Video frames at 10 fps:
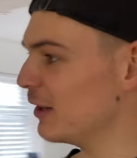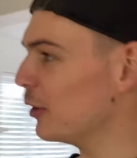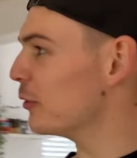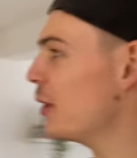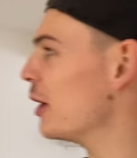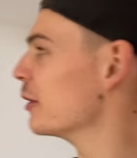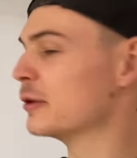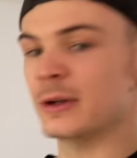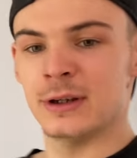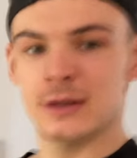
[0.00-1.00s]
Oh no.
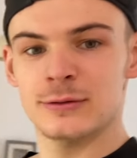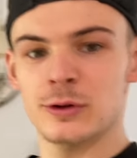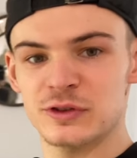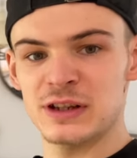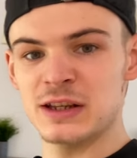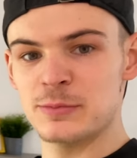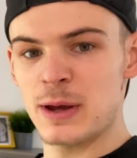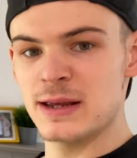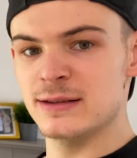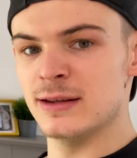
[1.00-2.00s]
Rossi is
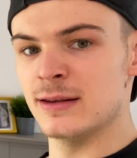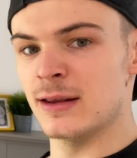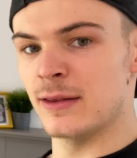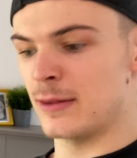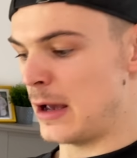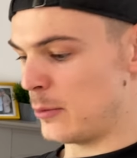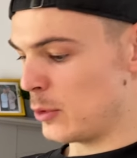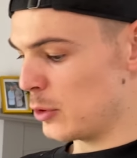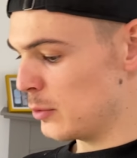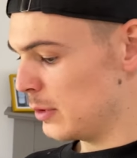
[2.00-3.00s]
painting that
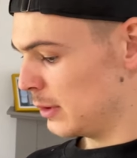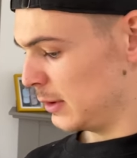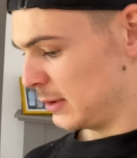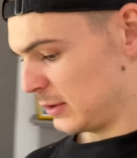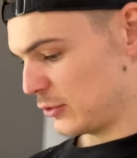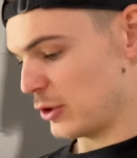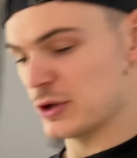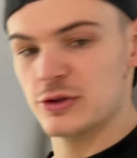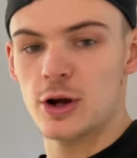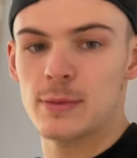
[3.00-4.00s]
wall.
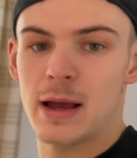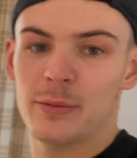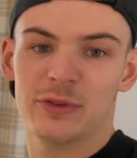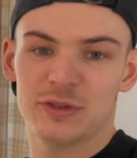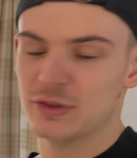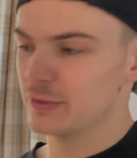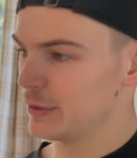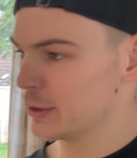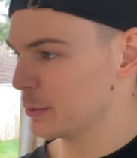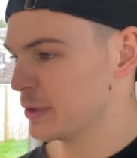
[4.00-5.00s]
Trying to time that. She's not
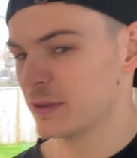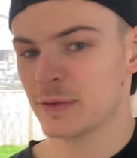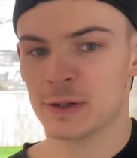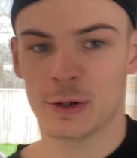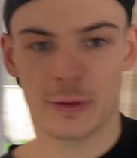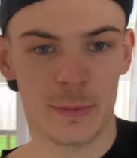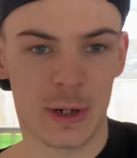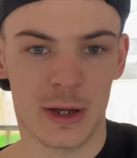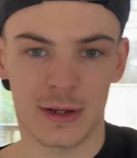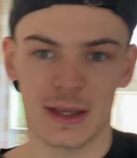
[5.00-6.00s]
very good with this video,
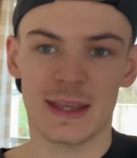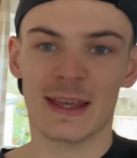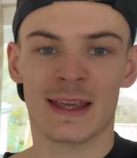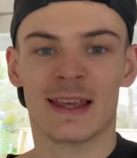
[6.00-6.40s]
Malaki.